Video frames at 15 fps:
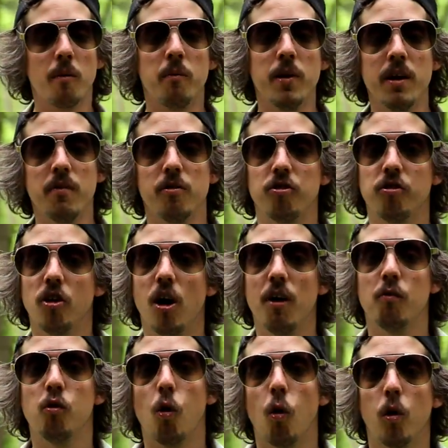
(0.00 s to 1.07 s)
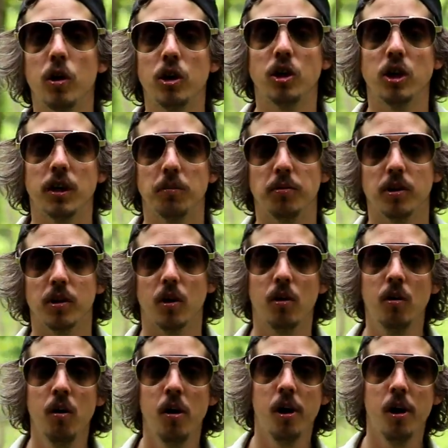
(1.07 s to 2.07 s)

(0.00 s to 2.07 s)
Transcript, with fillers: Beavers love corn chips, you know.